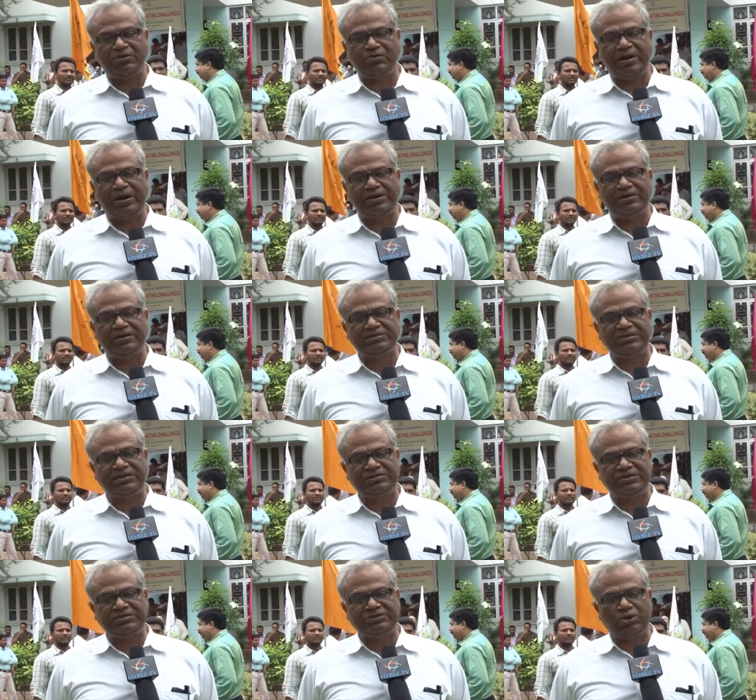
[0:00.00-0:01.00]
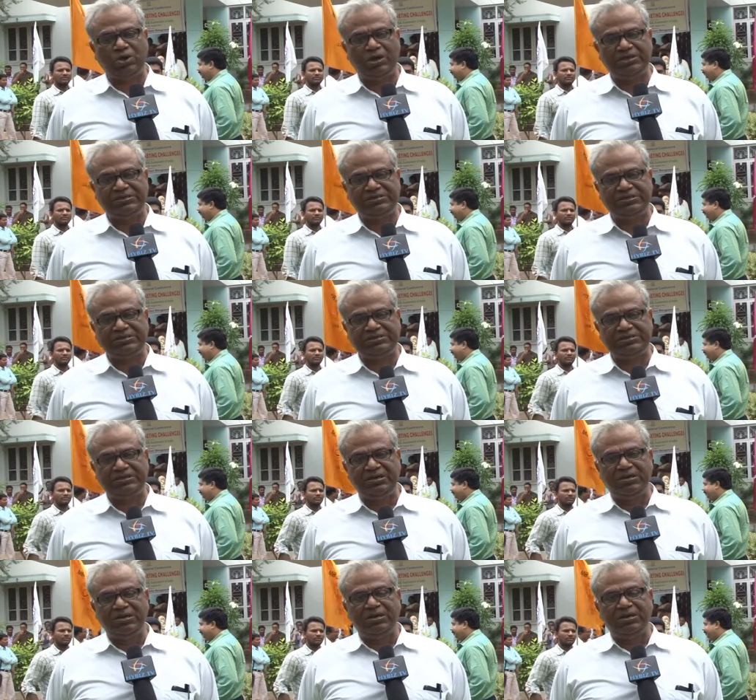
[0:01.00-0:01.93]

to address it, the challenges